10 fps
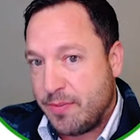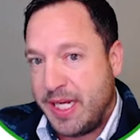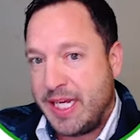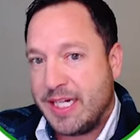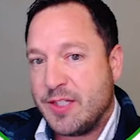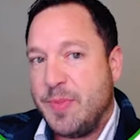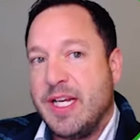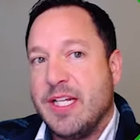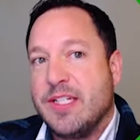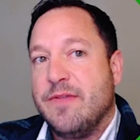being is
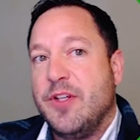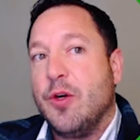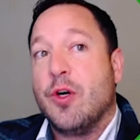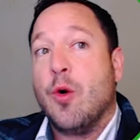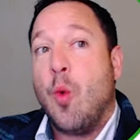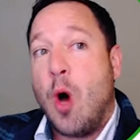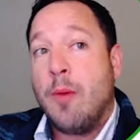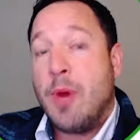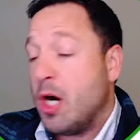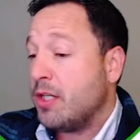because if you go to
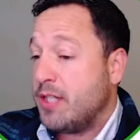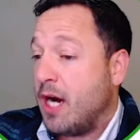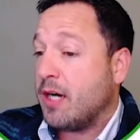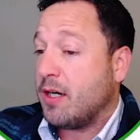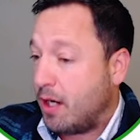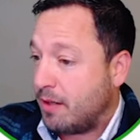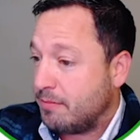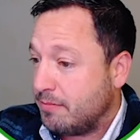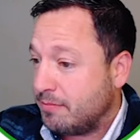walmart.com,